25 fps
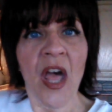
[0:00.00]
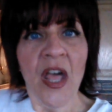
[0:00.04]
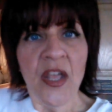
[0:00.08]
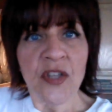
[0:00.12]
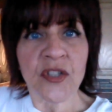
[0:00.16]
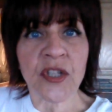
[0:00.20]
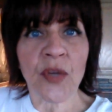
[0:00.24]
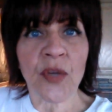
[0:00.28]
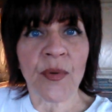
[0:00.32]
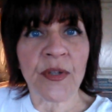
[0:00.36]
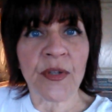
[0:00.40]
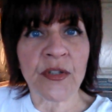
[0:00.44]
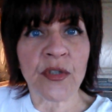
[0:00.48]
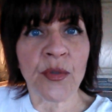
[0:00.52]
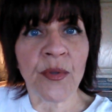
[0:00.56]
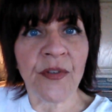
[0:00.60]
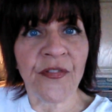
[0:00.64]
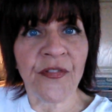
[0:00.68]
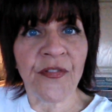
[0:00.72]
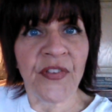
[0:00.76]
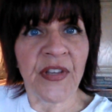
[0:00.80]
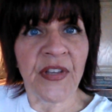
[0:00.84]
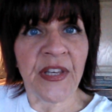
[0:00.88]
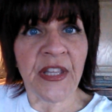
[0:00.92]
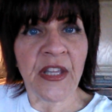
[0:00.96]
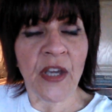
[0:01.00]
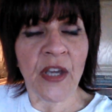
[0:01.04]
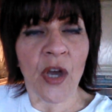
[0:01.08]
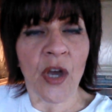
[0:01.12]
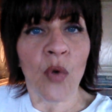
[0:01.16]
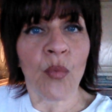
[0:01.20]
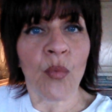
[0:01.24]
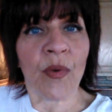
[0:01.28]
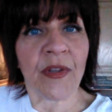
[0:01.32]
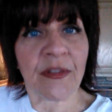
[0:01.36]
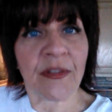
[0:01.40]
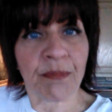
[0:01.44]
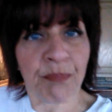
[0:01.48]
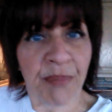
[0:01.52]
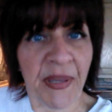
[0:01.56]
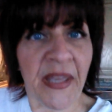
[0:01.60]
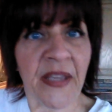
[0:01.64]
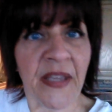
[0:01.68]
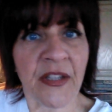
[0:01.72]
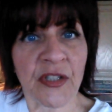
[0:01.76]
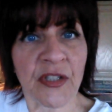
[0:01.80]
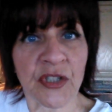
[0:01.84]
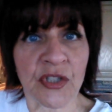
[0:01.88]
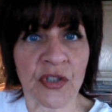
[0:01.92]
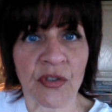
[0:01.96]
So I'll do a video with
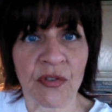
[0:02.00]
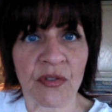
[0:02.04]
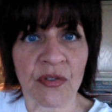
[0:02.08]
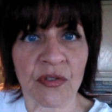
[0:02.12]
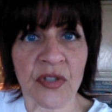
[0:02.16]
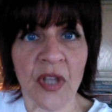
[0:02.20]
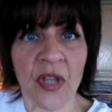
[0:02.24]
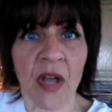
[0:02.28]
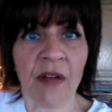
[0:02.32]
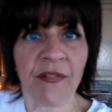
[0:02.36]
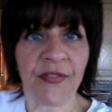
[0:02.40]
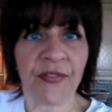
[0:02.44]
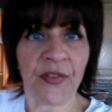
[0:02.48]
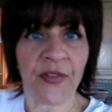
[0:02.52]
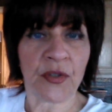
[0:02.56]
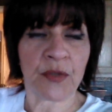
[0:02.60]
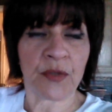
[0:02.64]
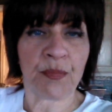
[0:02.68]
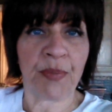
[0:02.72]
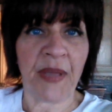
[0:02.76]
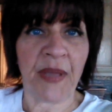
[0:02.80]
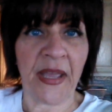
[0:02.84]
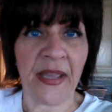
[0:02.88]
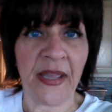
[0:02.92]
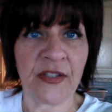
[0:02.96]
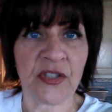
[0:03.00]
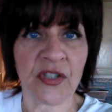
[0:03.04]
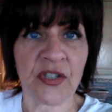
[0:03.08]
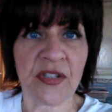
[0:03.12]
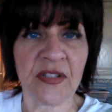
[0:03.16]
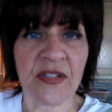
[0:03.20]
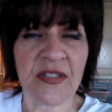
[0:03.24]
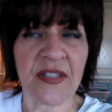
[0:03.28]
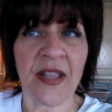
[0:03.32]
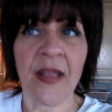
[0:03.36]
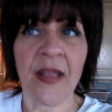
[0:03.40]
pictures of those pages,